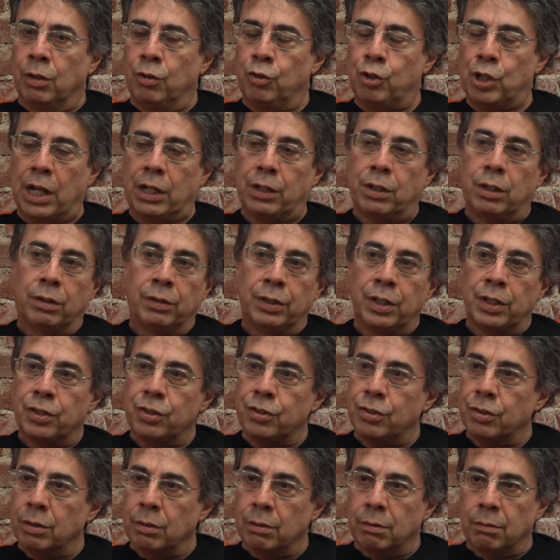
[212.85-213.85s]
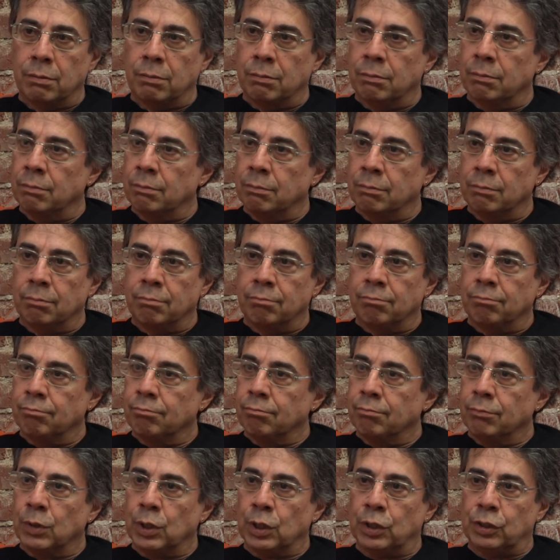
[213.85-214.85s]
gentleness,
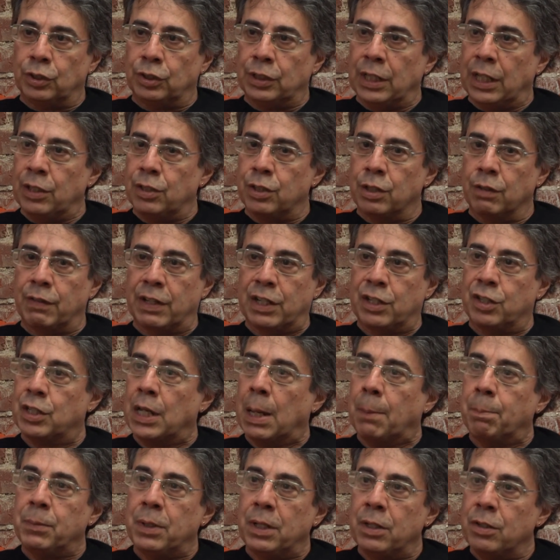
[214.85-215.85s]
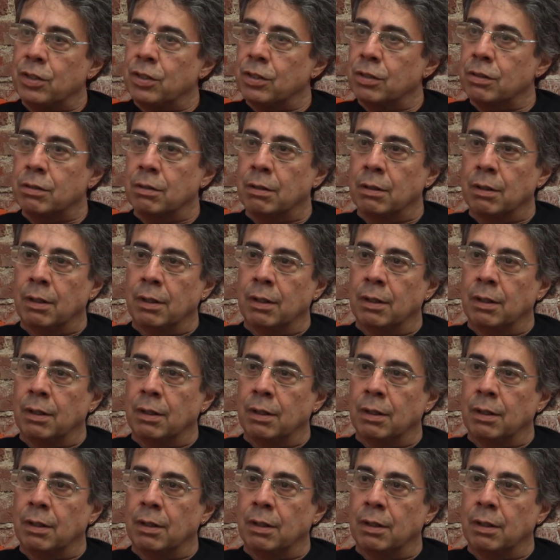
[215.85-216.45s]
a sense of acceptance,